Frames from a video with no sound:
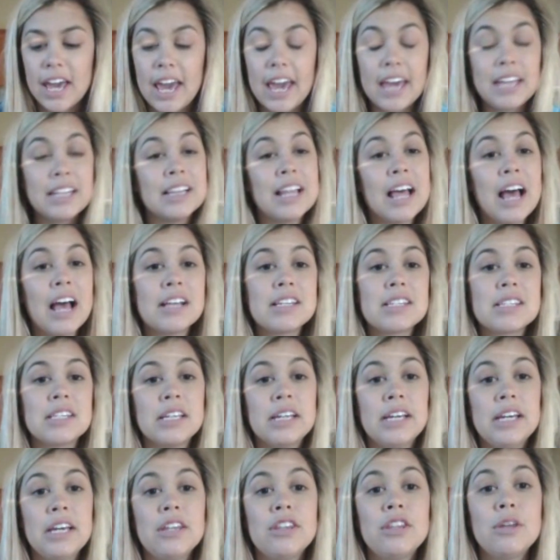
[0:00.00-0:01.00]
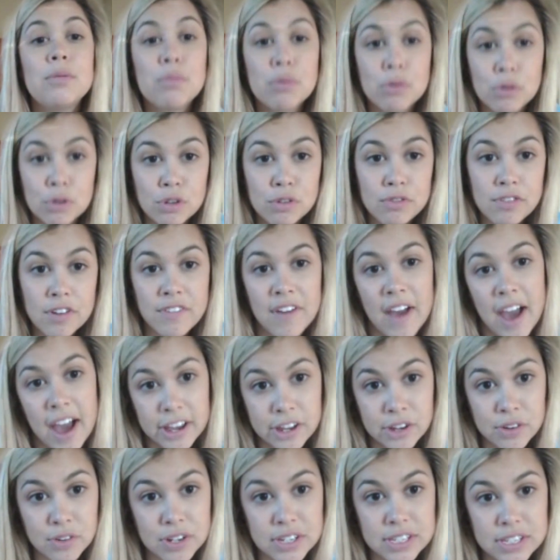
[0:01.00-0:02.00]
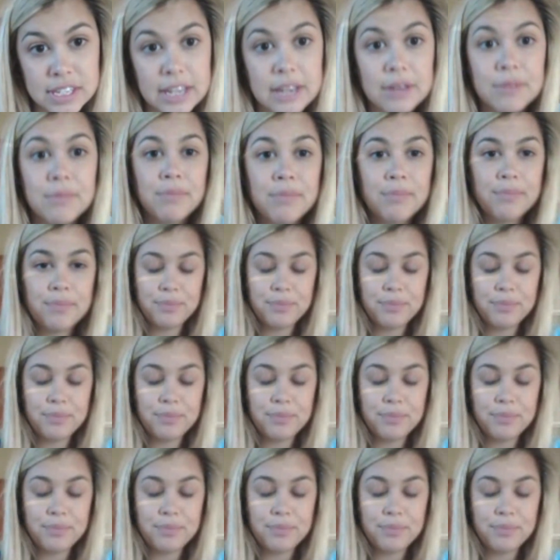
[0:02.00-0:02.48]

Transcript: And lastly, the proof of accuracy.